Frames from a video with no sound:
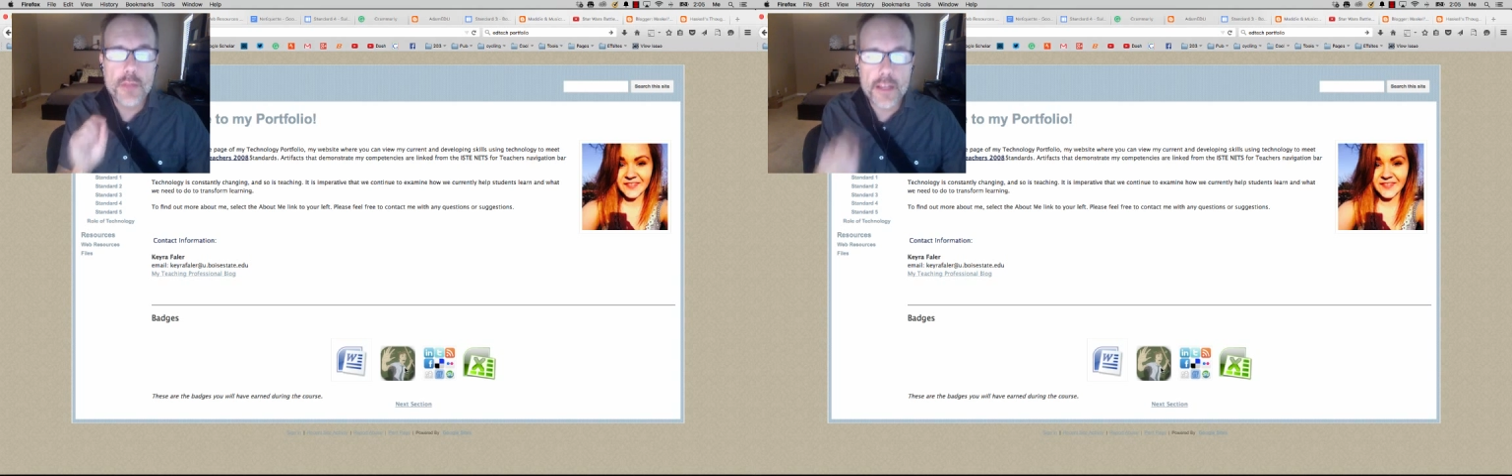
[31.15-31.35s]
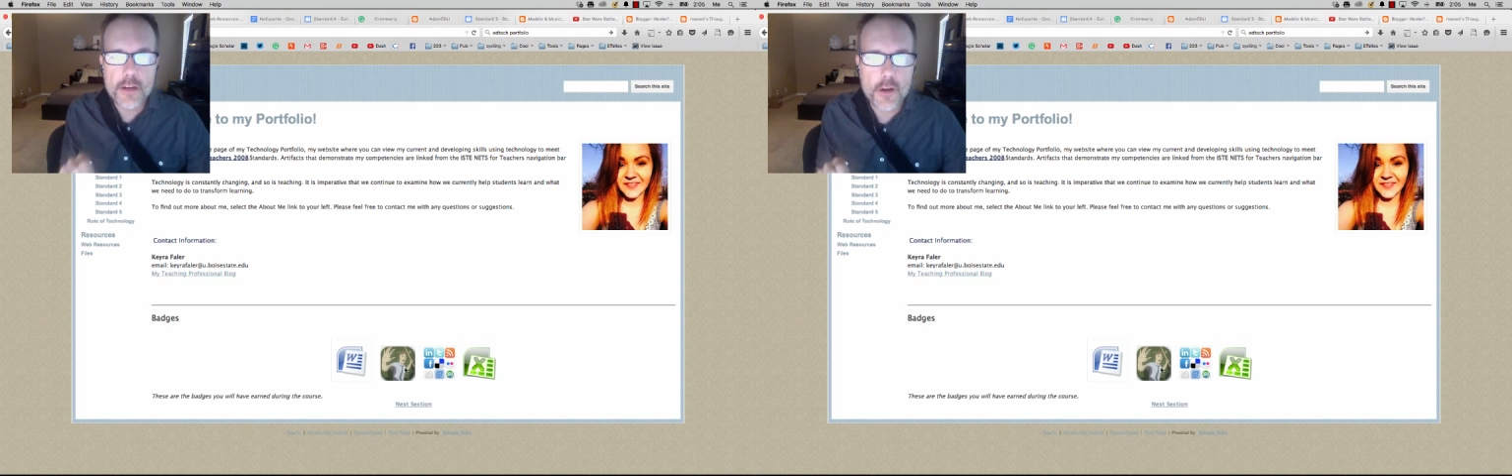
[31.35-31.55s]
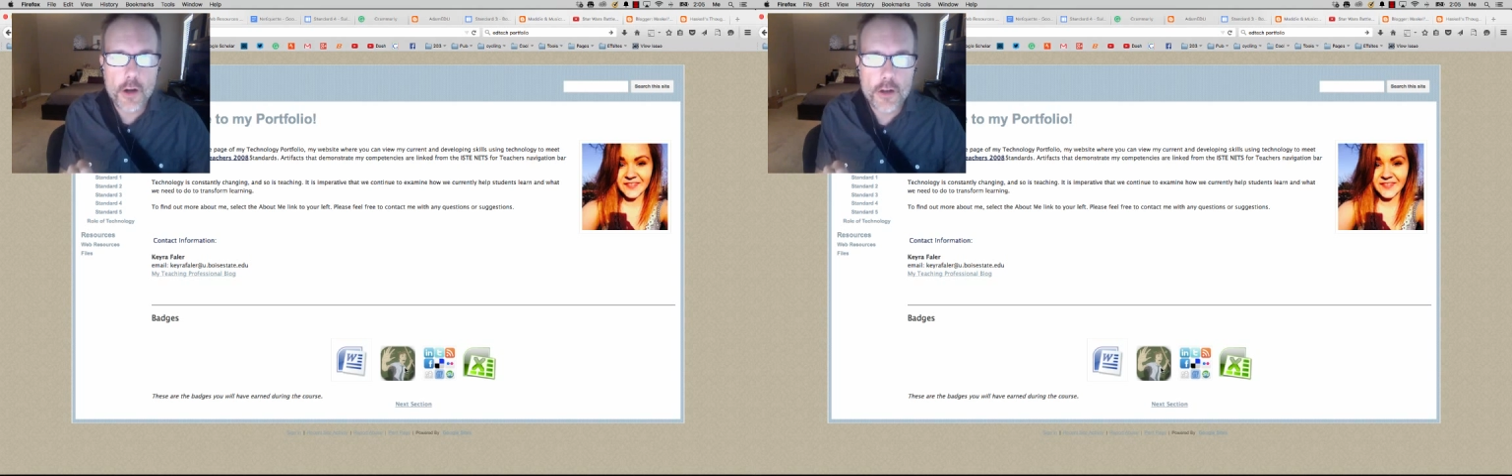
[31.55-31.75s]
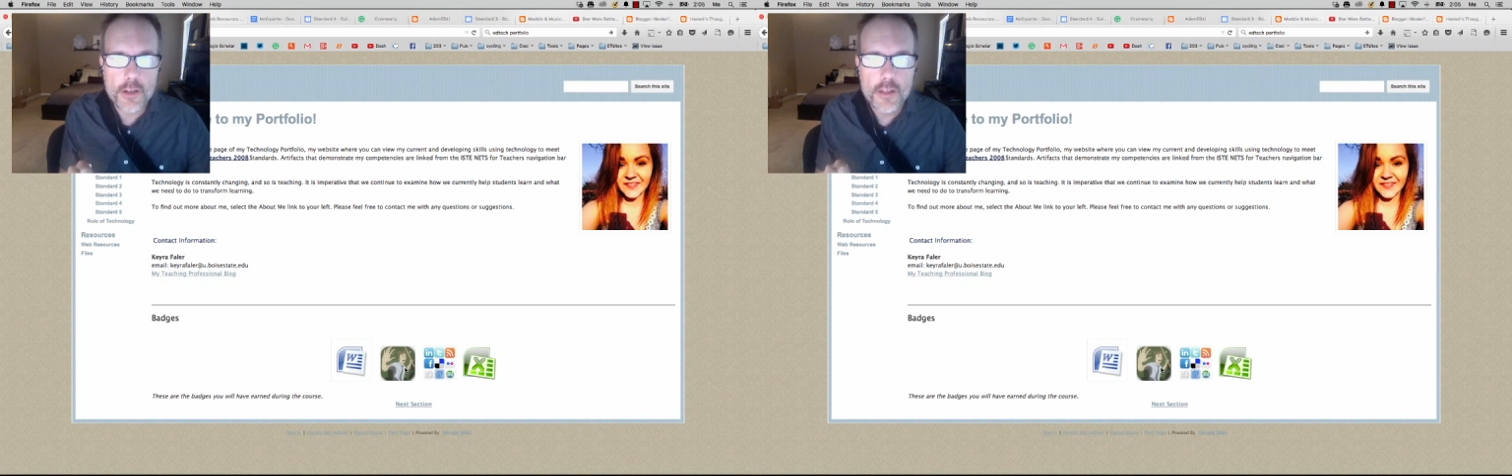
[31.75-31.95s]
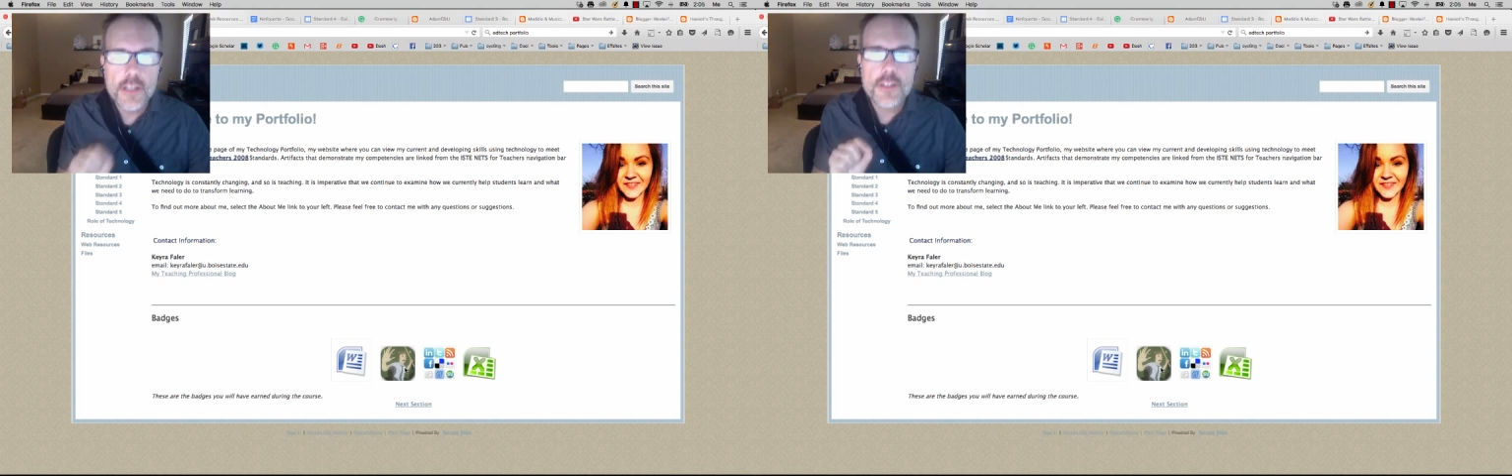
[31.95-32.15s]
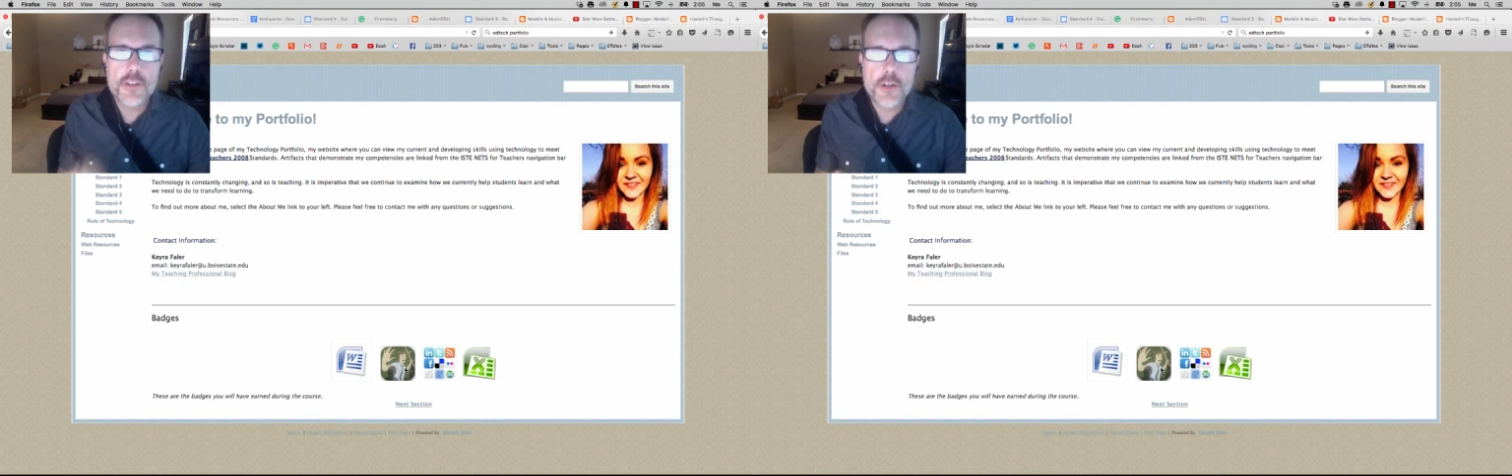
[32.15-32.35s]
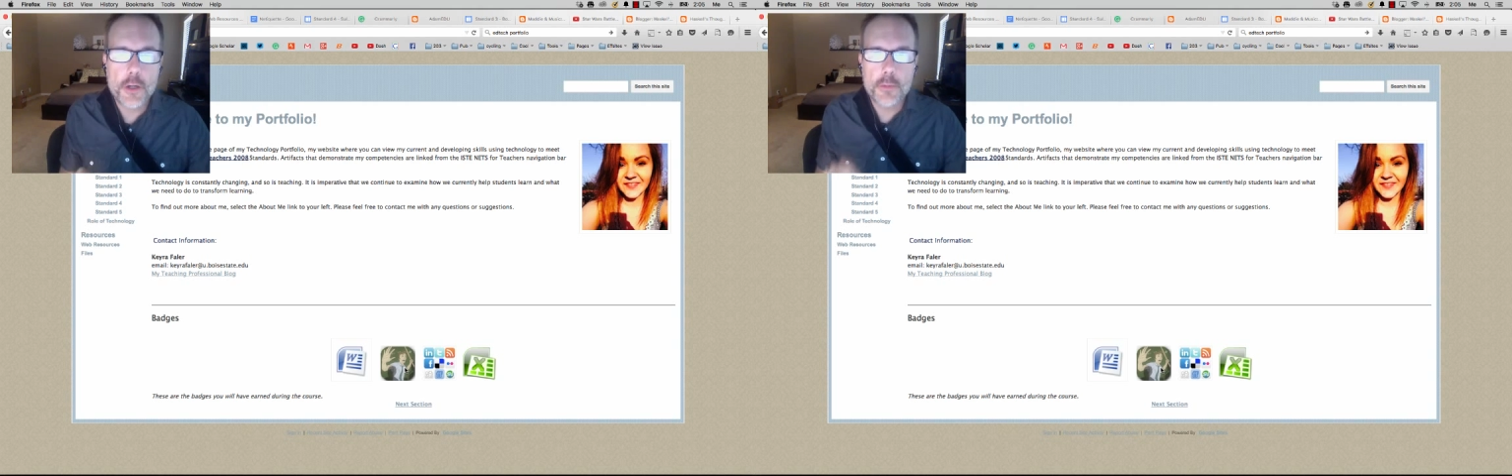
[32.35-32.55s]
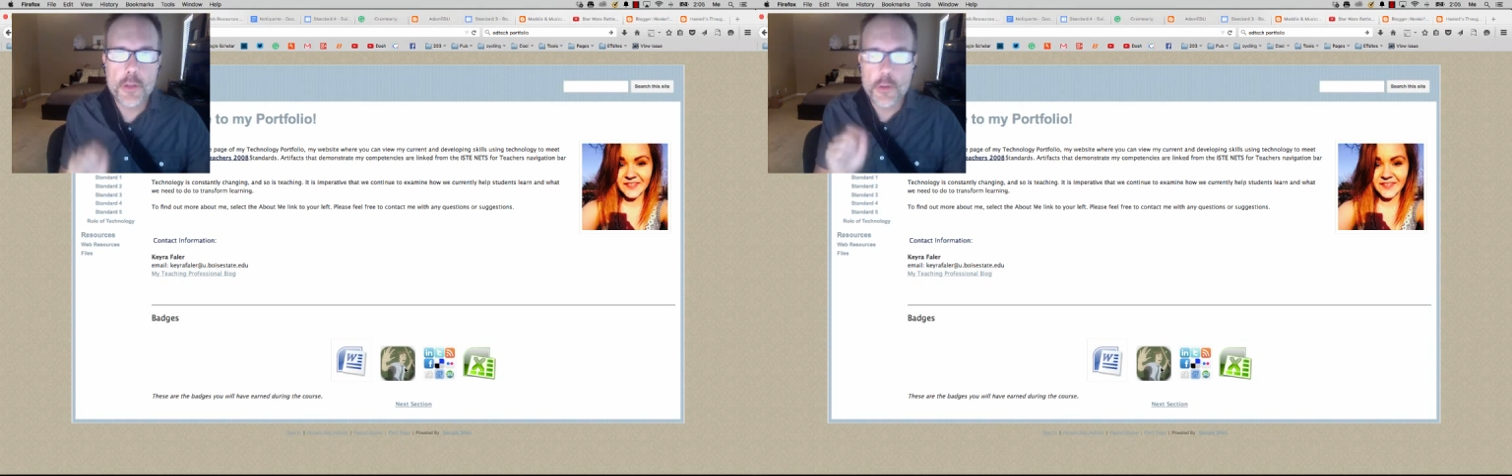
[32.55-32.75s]
player card to
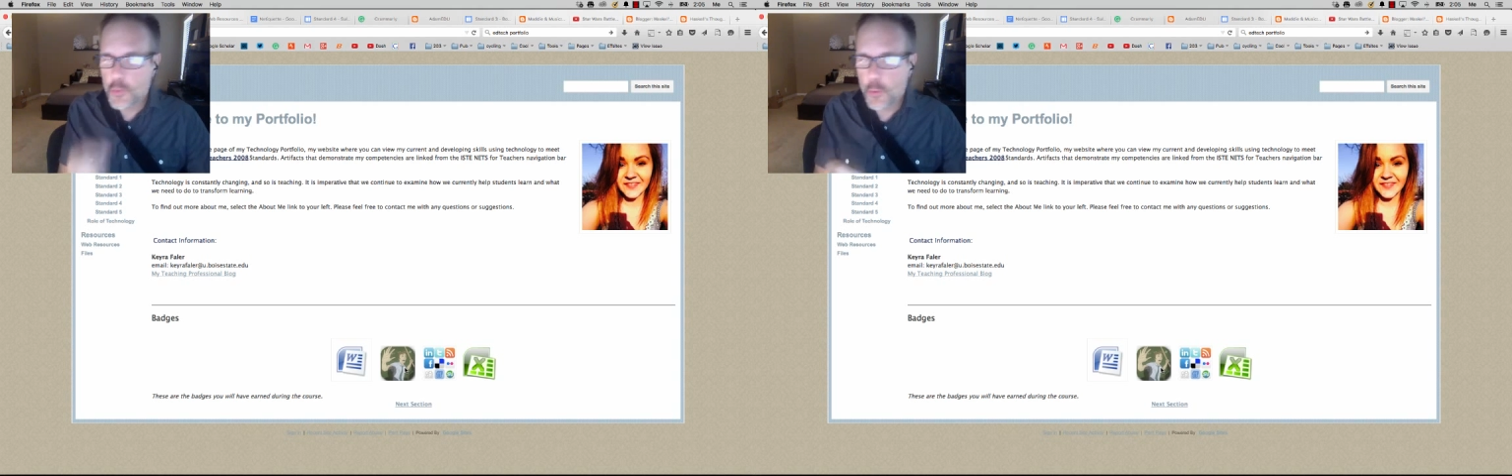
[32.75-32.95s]
determine those,